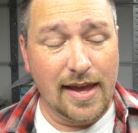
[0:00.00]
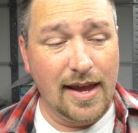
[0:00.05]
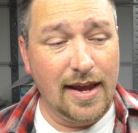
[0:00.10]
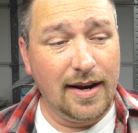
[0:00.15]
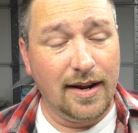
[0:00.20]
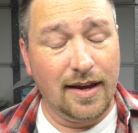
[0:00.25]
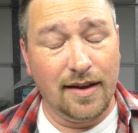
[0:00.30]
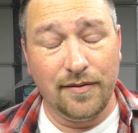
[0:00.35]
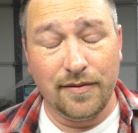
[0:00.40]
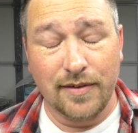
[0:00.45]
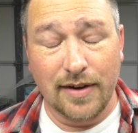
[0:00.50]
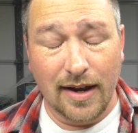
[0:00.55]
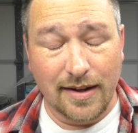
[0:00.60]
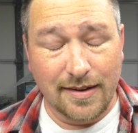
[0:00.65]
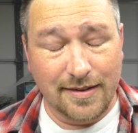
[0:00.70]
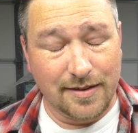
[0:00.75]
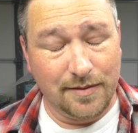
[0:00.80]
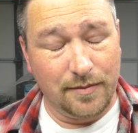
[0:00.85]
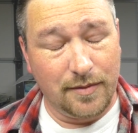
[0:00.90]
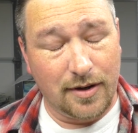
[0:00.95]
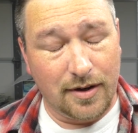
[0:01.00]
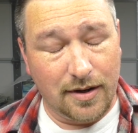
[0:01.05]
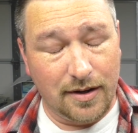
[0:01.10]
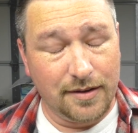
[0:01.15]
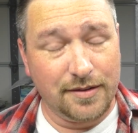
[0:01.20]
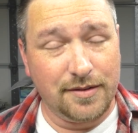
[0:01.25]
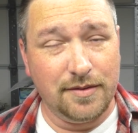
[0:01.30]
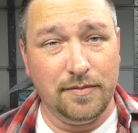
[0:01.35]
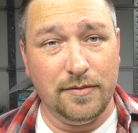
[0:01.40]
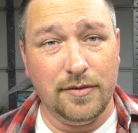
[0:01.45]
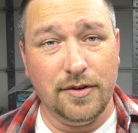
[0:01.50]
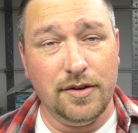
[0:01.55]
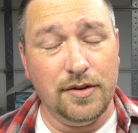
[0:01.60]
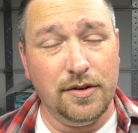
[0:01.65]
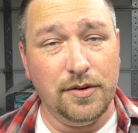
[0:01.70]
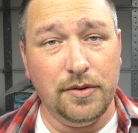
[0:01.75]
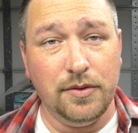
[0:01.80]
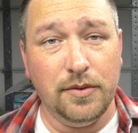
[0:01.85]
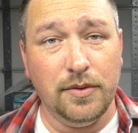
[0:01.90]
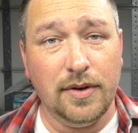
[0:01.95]
and I've got some awesome
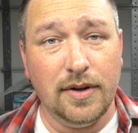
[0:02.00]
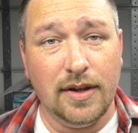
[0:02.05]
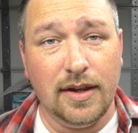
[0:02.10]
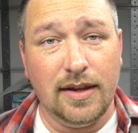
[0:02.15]
new